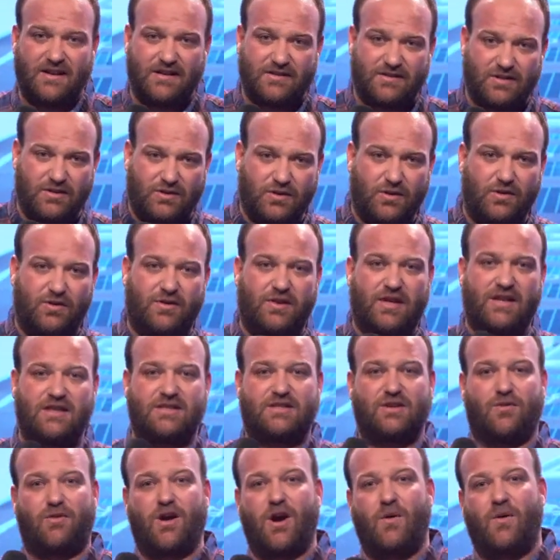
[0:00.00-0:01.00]
to do things
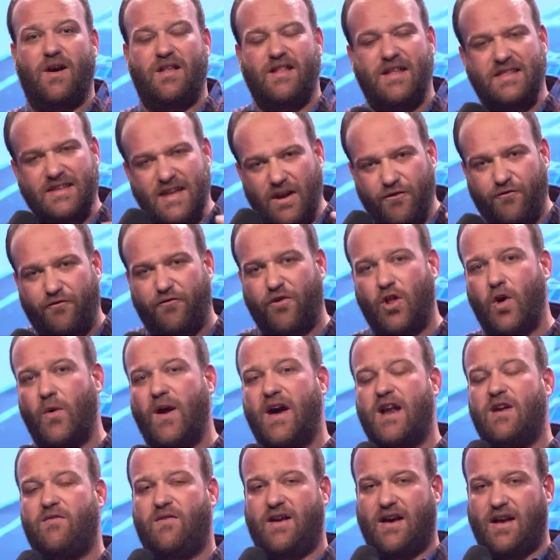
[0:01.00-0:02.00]
the right way, let that flow
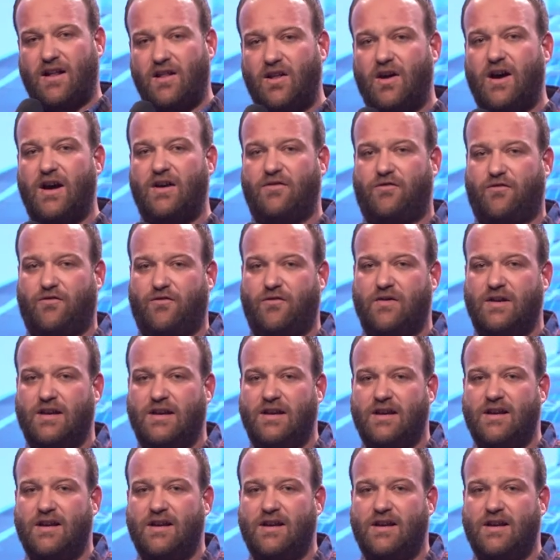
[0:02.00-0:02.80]
out of our life.